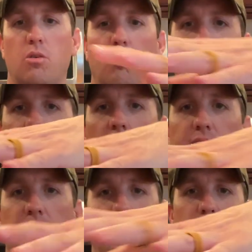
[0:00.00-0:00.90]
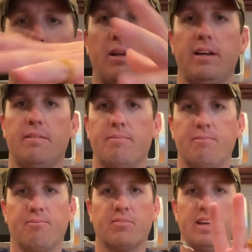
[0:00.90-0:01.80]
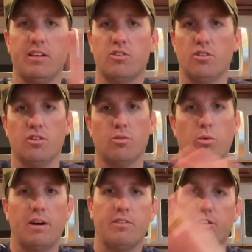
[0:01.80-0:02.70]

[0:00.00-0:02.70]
running off of this plate into whatever